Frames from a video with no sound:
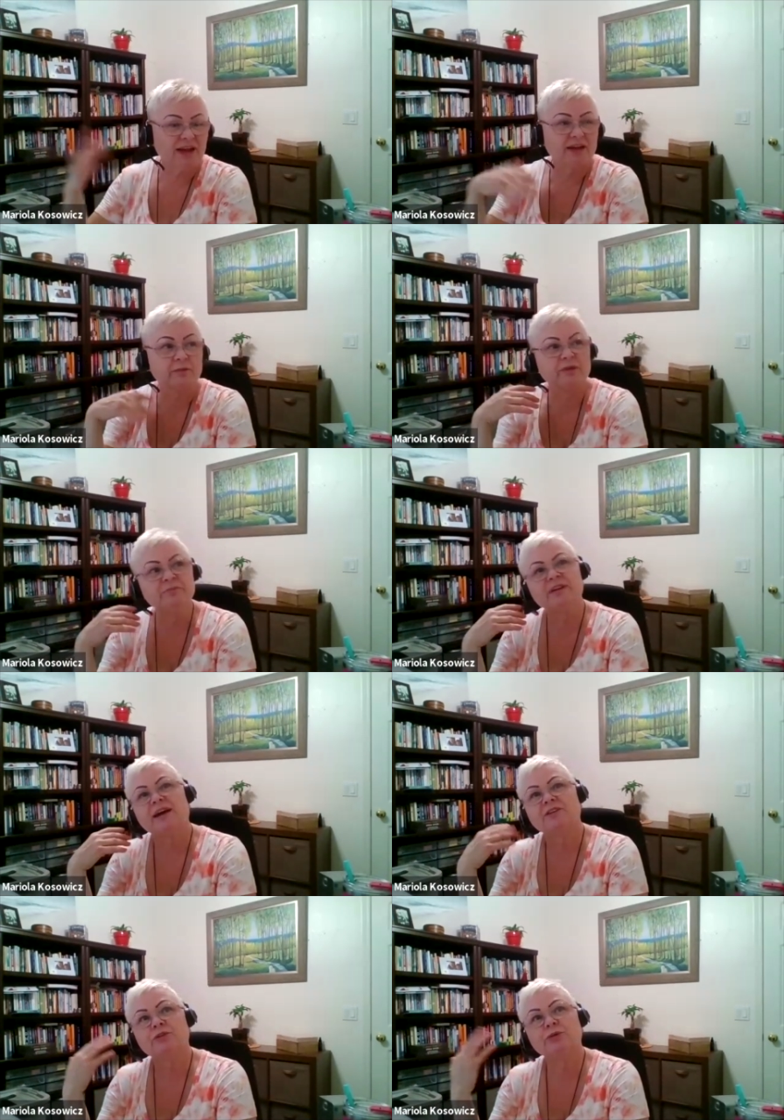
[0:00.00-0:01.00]
I remember
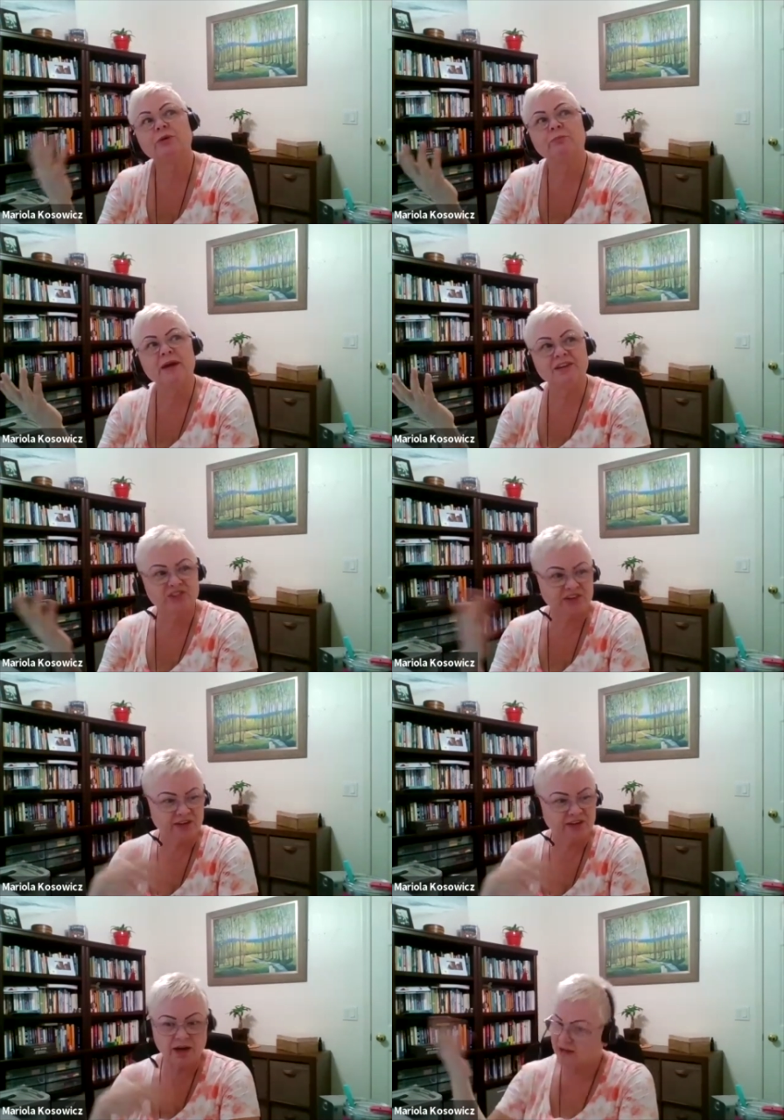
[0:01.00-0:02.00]
I took mastery
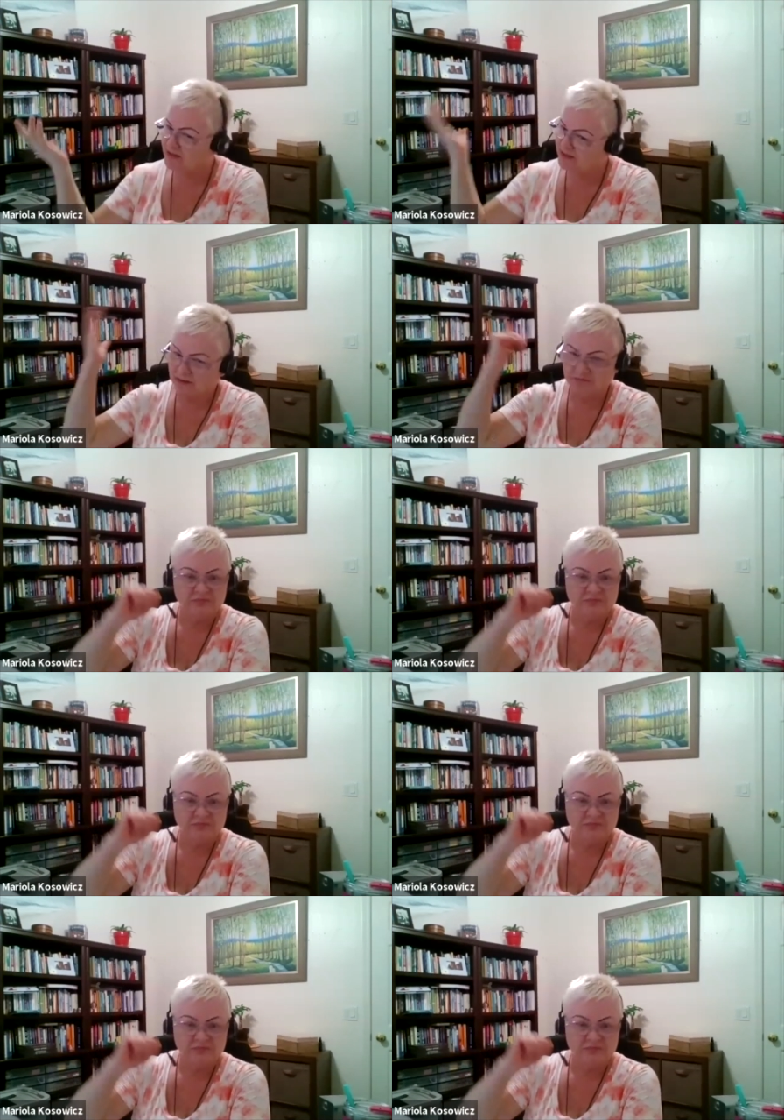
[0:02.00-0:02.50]
class.